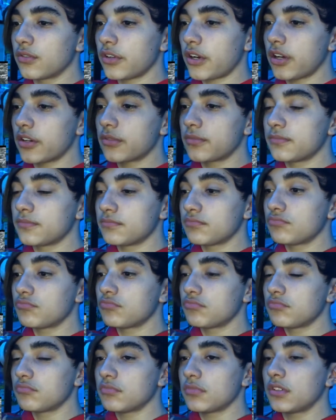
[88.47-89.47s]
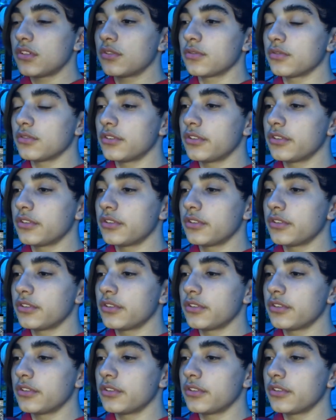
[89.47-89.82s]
Daughter? No, really,